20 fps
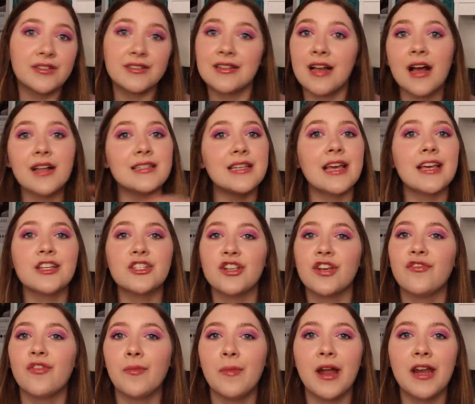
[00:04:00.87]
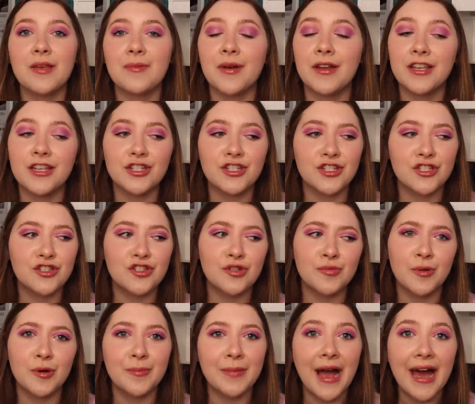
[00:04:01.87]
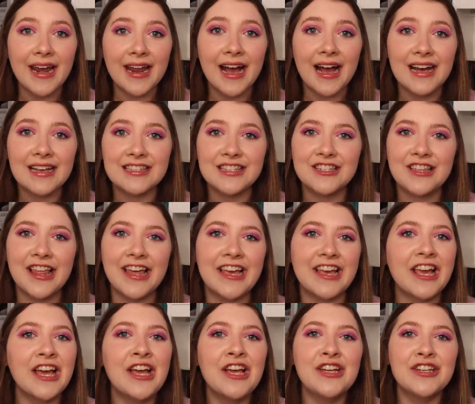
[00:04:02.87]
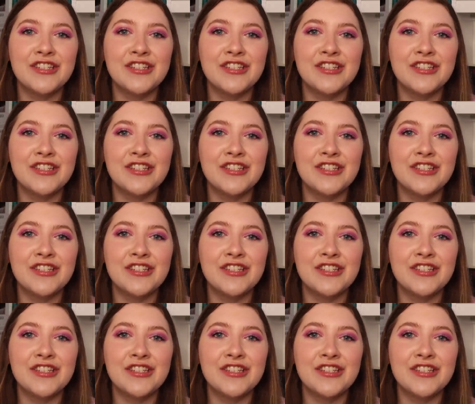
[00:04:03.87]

does not take shit from anybody. She's super badass and like